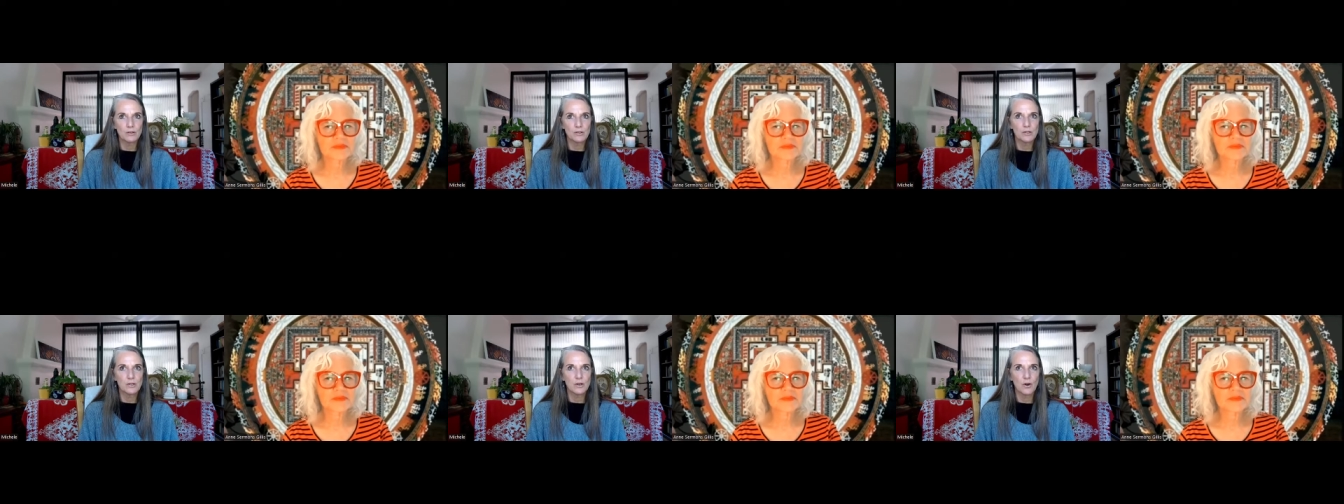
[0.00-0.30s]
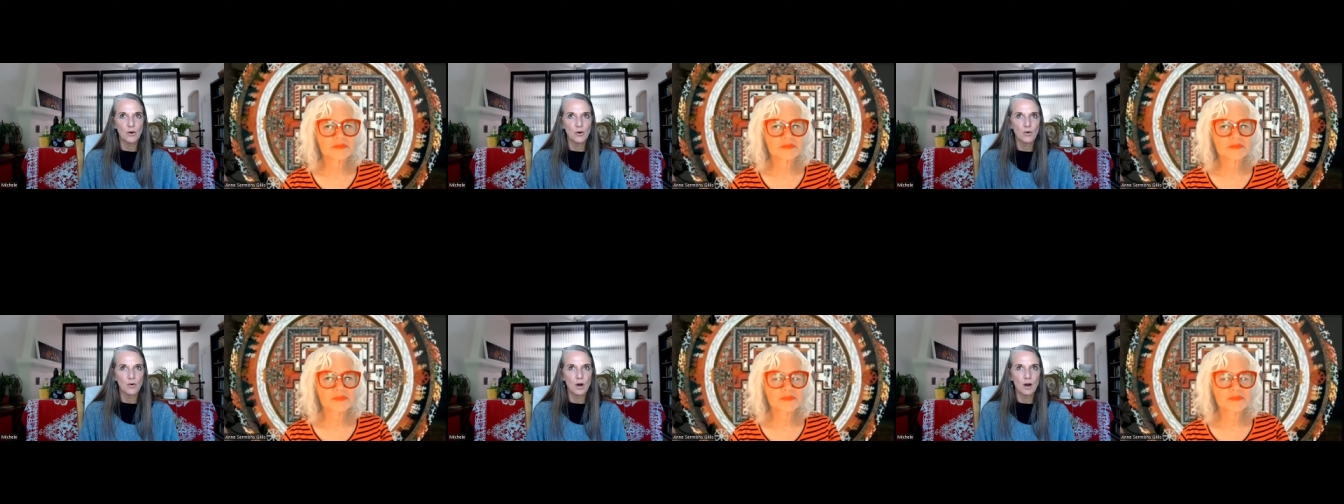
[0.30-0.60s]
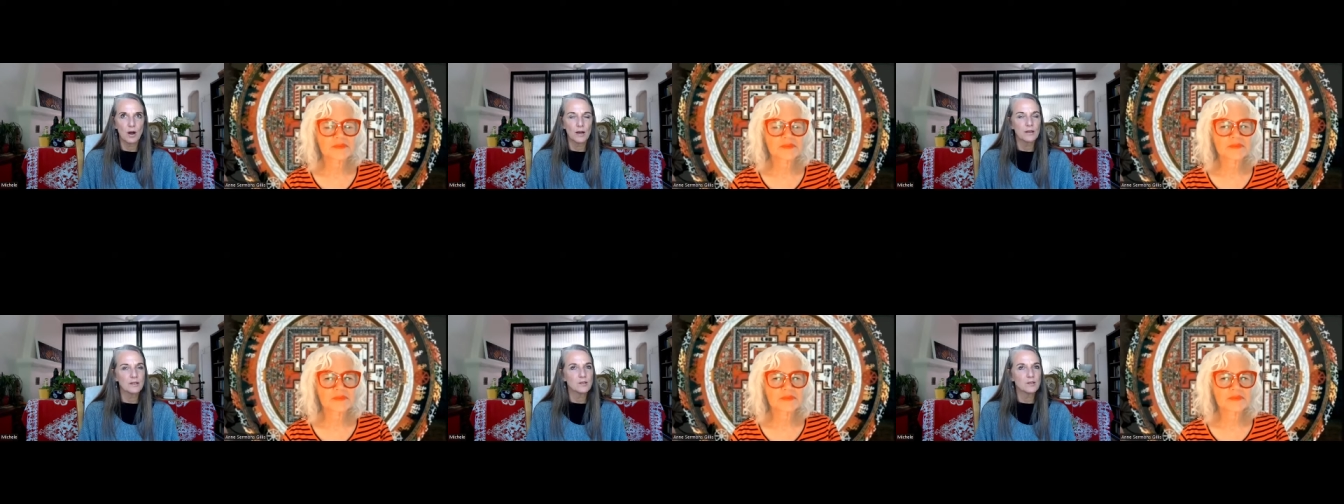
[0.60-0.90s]
So
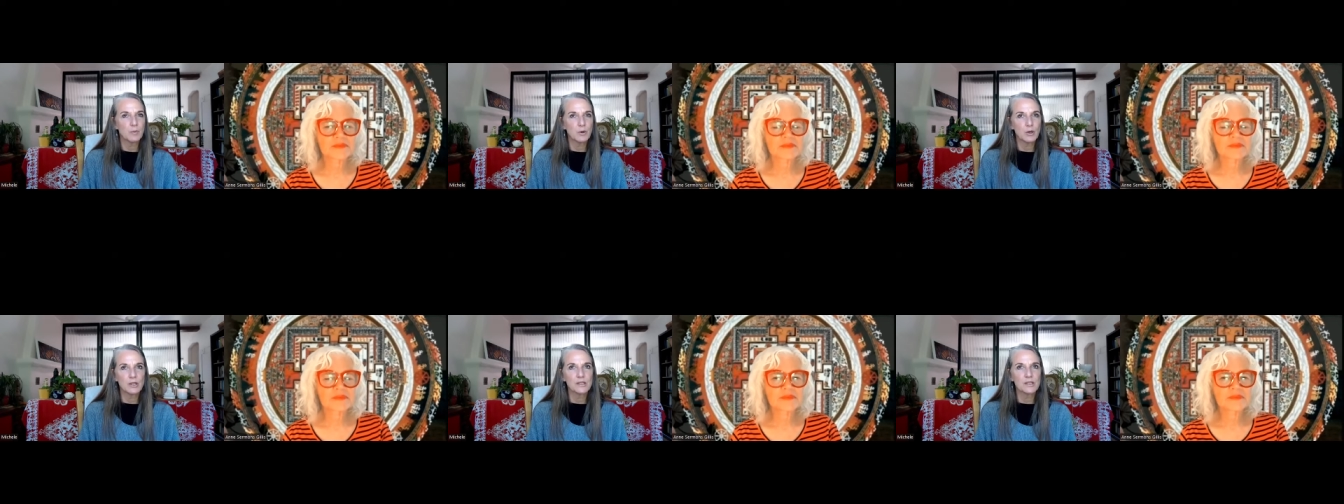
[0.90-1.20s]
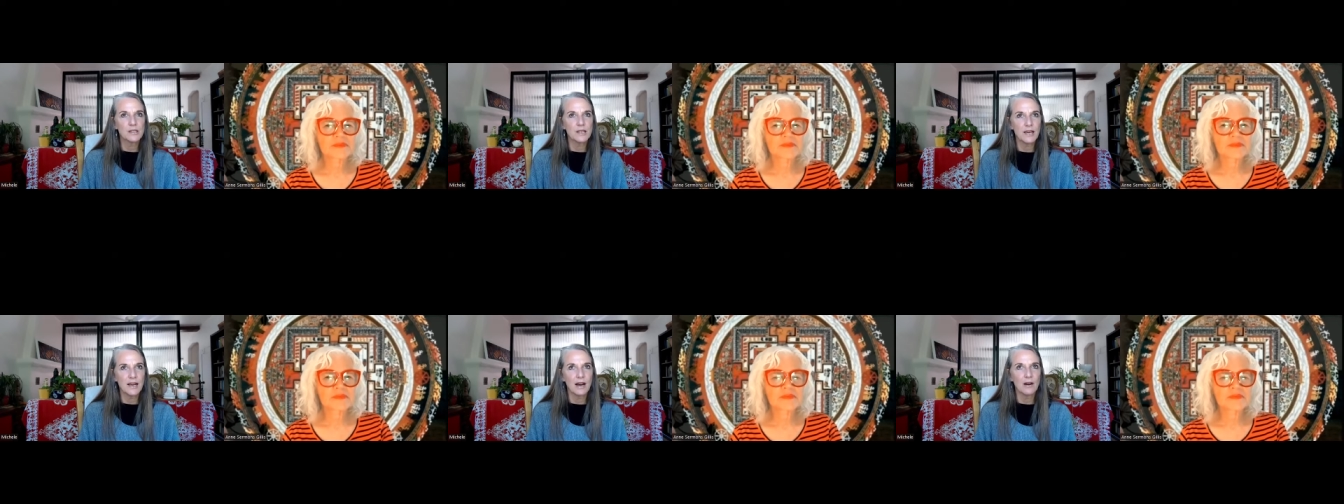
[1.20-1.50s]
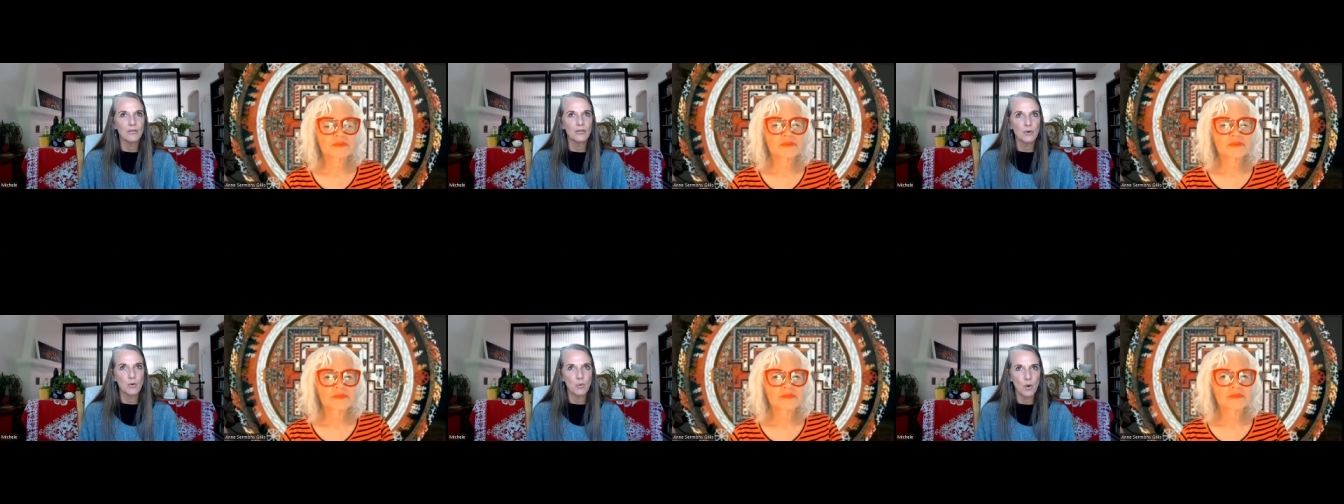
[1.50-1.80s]
his book Seek
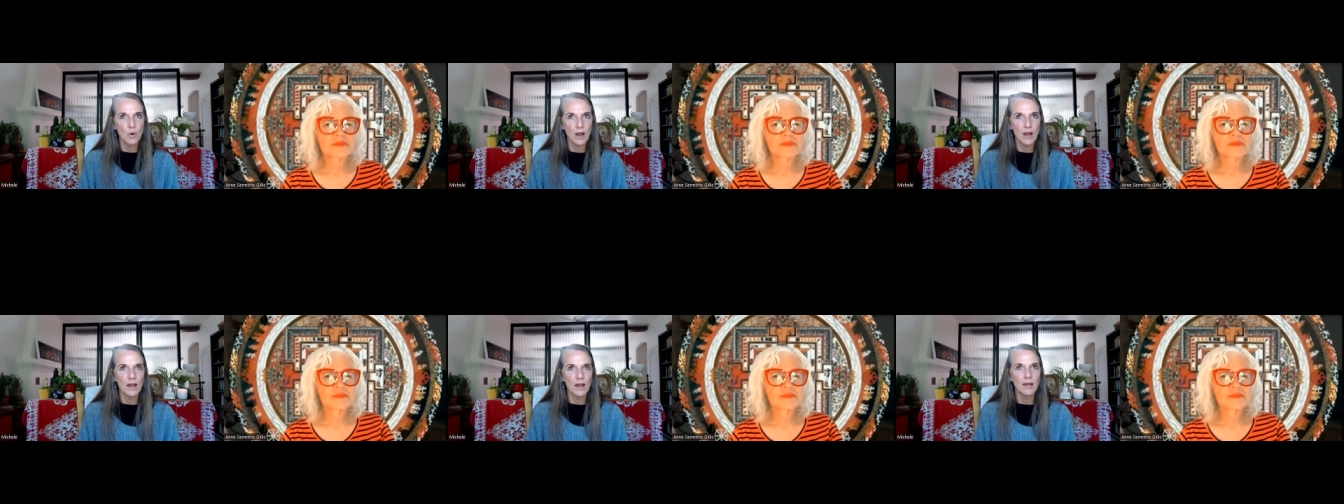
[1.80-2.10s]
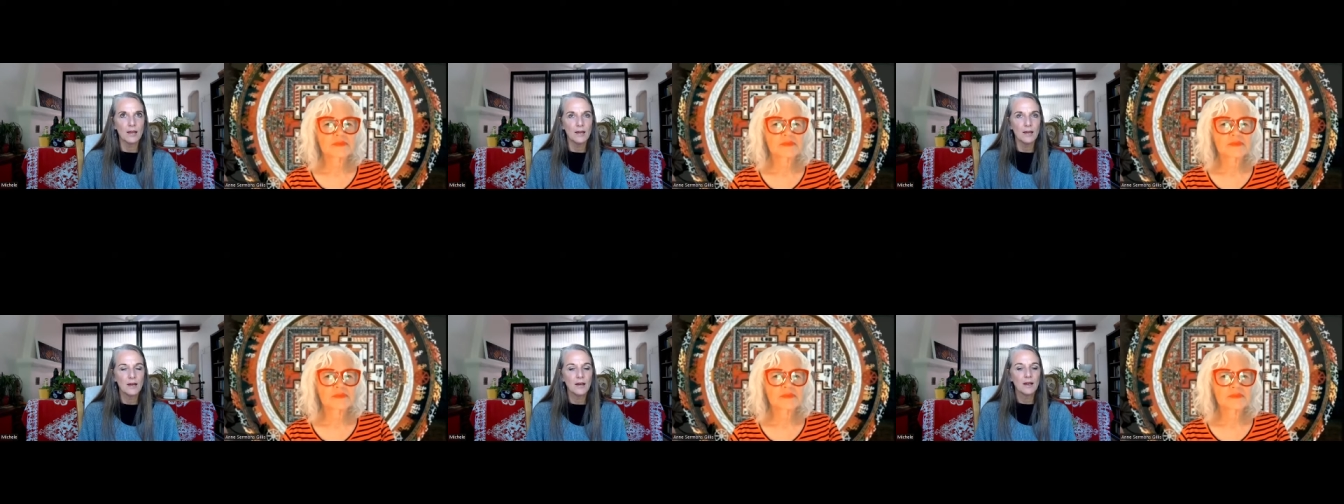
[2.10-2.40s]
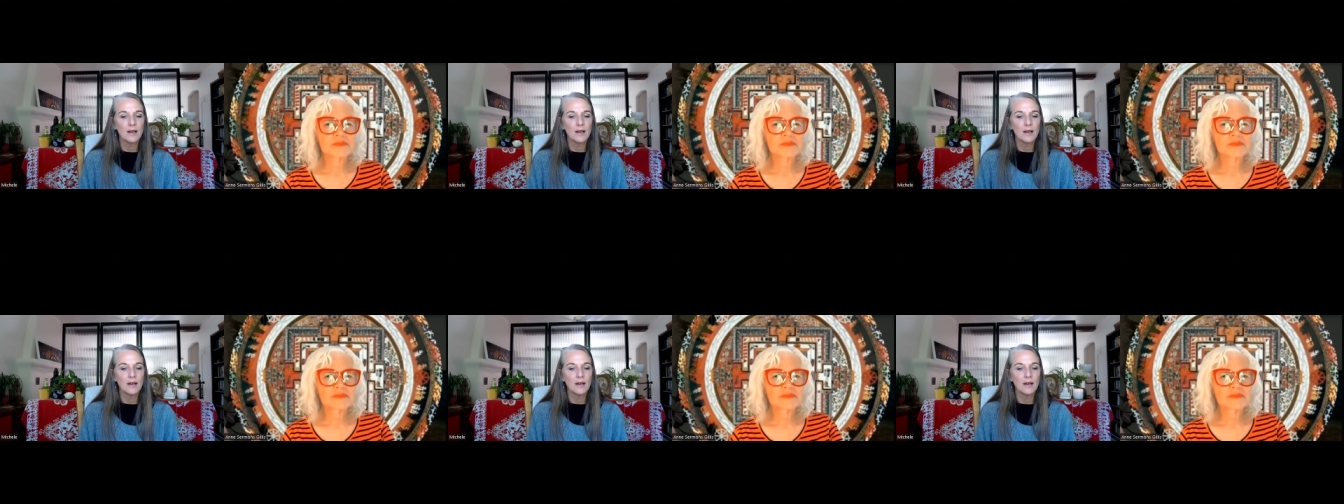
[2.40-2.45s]
Out the Way